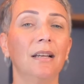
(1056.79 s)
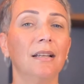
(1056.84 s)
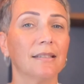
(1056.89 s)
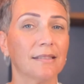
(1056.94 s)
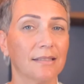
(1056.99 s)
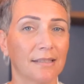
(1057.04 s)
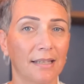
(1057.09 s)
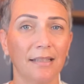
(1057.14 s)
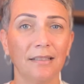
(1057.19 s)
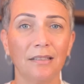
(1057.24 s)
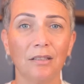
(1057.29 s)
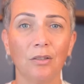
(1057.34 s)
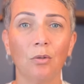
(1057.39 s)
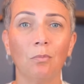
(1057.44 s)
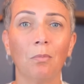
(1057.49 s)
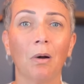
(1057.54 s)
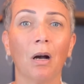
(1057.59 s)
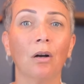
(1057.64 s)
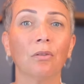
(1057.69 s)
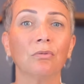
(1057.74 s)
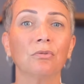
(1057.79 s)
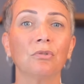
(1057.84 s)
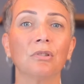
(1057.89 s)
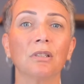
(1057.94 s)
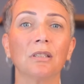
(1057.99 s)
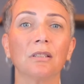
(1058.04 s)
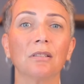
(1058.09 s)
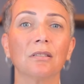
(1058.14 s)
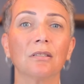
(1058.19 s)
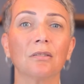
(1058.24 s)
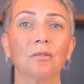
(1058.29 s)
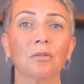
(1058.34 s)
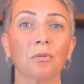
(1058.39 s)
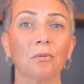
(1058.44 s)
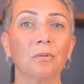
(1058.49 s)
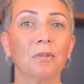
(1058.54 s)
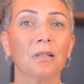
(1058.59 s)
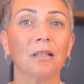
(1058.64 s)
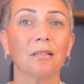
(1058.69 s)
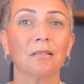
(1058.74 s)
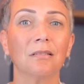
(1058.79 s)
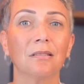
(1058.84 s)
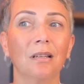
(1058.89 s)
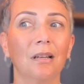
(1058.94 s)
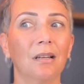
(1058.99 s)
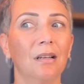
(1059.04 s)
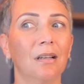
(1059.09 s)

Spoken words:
setting your boundaries so that